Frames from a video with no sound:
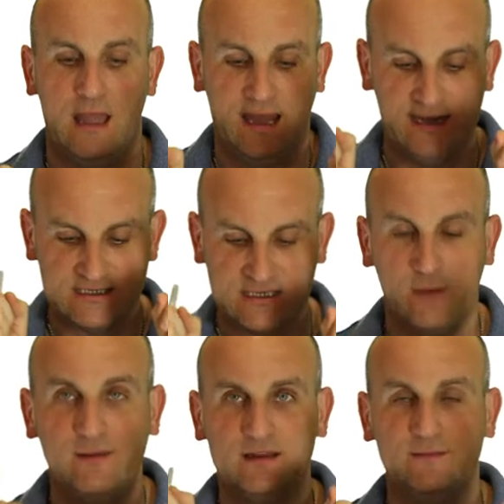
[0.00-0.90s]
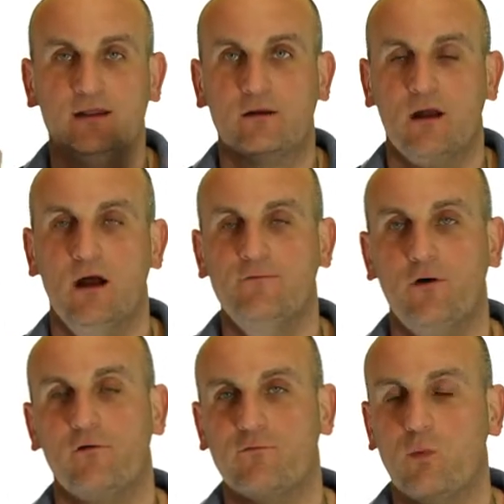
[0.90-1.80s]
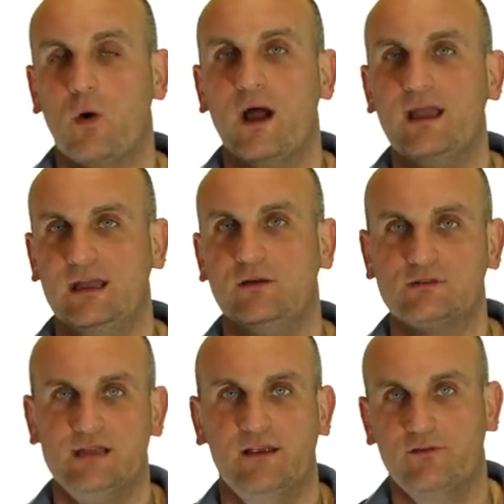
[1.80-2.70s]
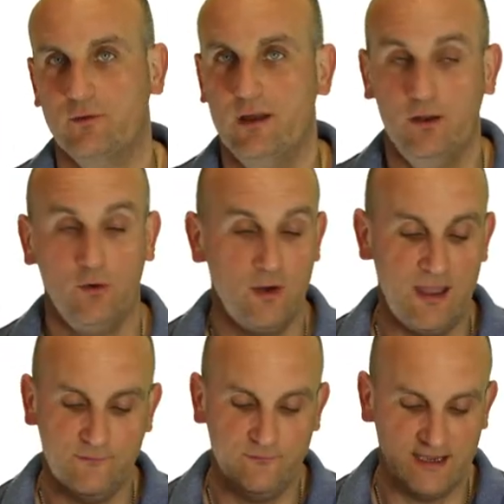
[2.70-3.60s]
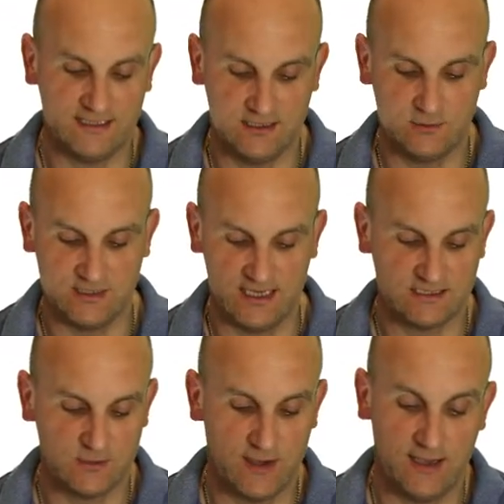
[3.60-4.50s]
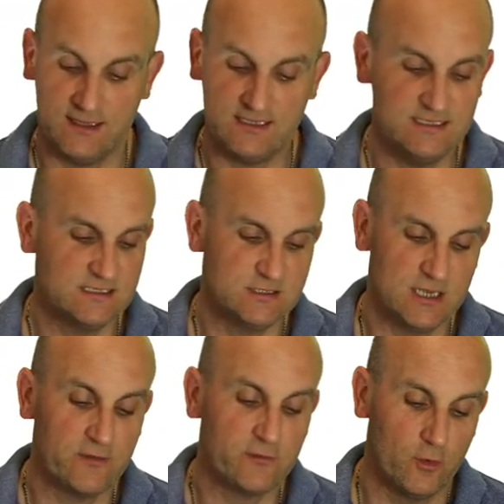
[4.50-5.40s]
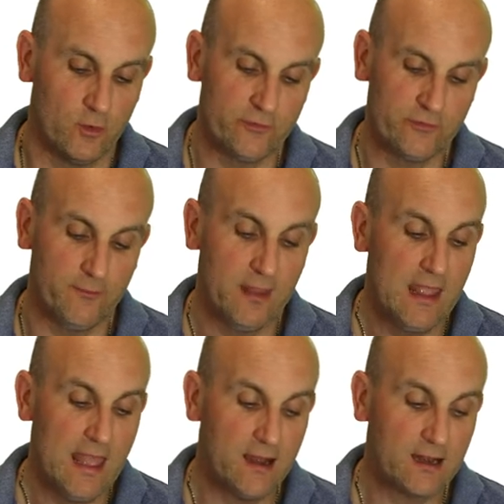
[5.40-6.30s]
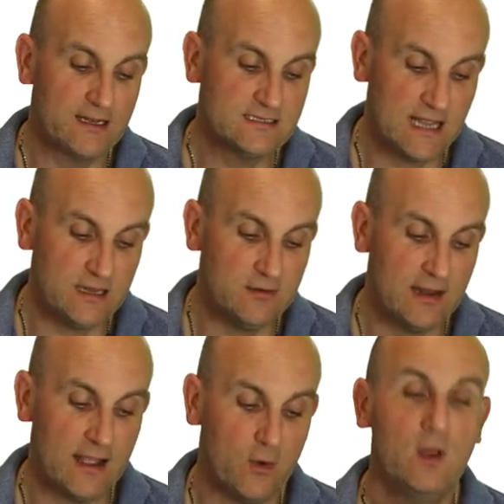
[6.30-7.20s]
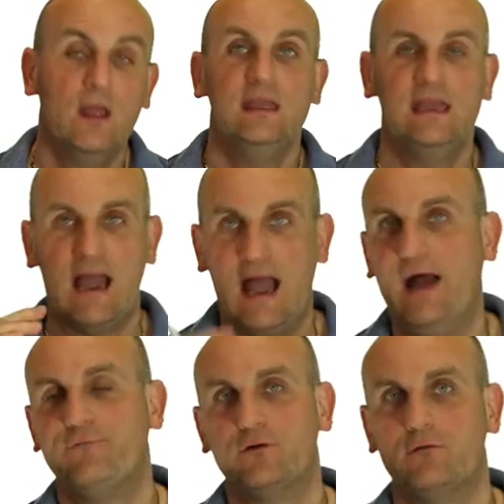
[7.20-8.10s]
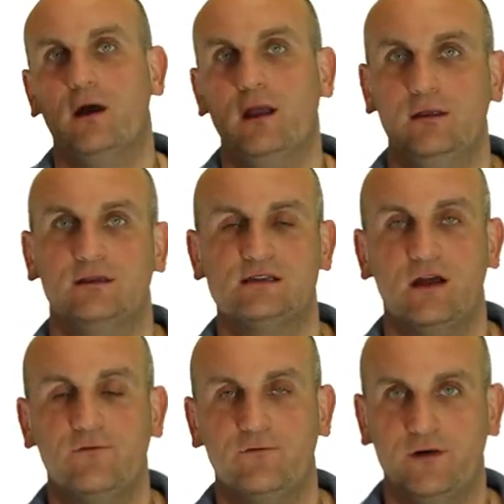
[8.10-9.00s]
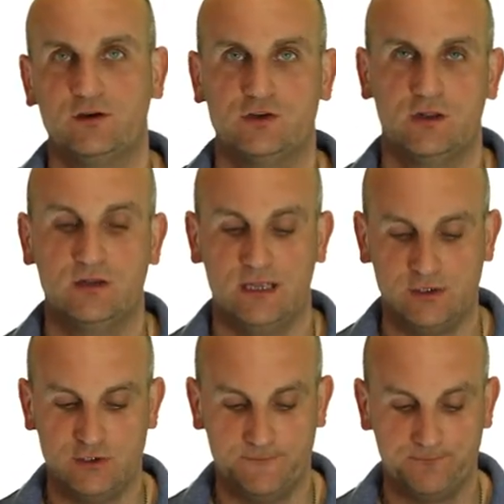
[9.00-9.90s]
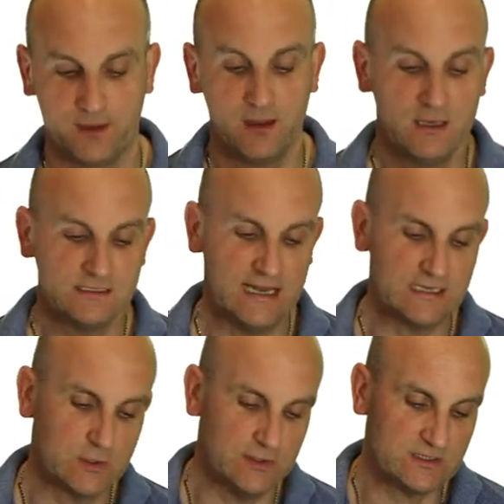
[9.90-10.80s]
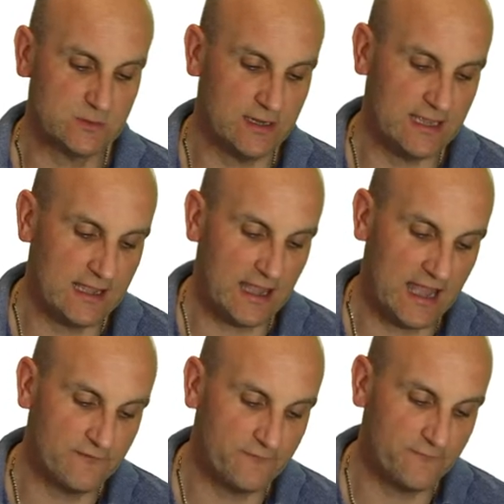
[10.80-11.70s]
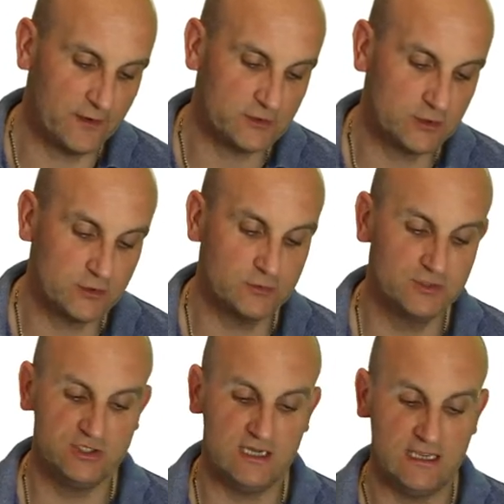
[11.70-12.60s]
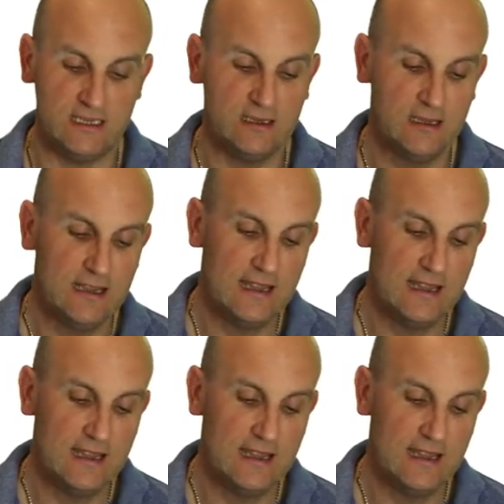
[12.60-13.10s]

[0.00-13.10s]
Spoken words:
and it's going to be the graph of y equals x squared, or f of x equals x squared. This is just awesome. And I'm going to tell you now, you have to write your stuff in function notation. So let's look at this one. Here I have a function called g.